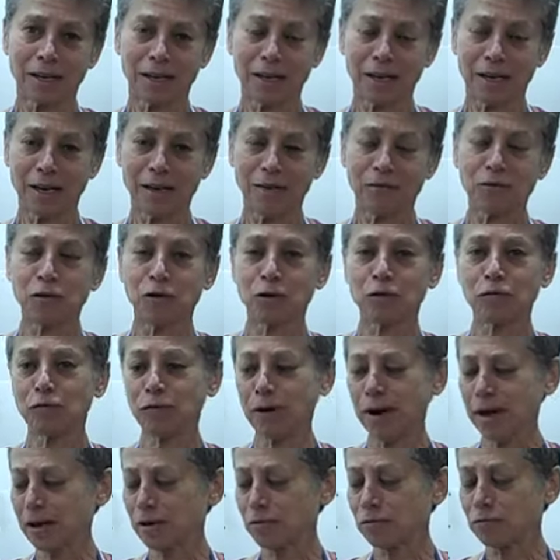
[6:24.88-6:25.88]
If you're
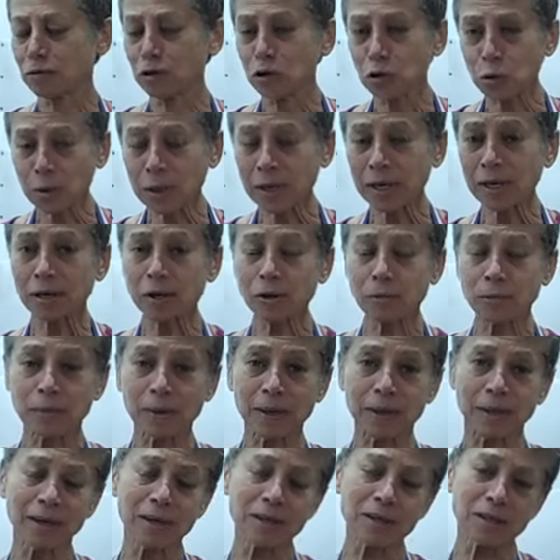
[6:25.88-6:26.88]
afraid of ruining your
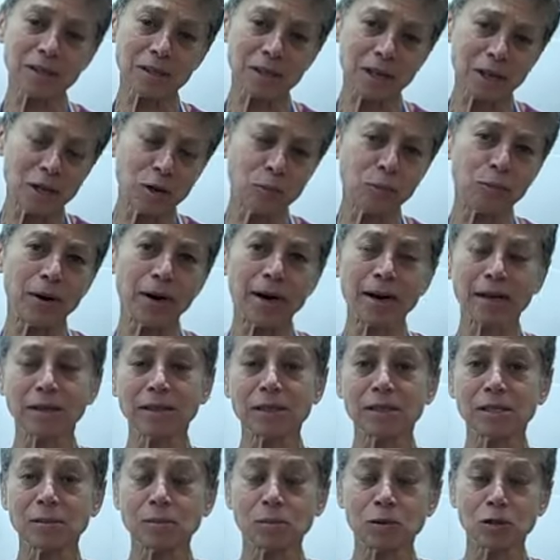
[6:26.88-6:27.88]
piece, then you
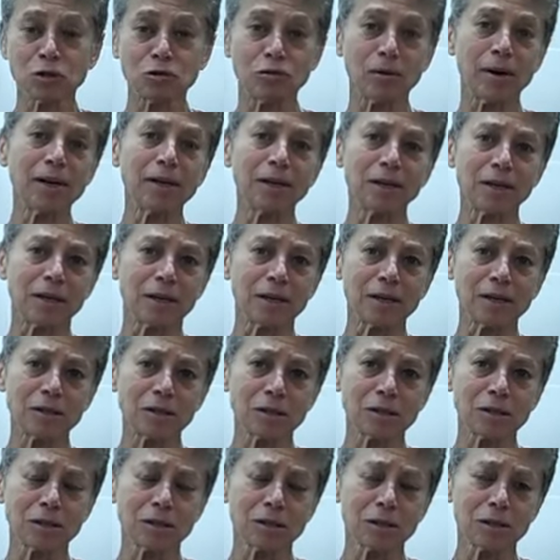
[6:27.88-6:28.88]
practice some straight
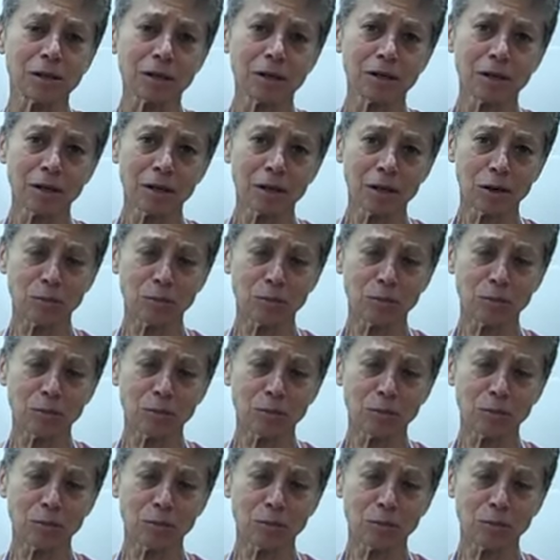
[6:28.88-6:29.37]
cuts, you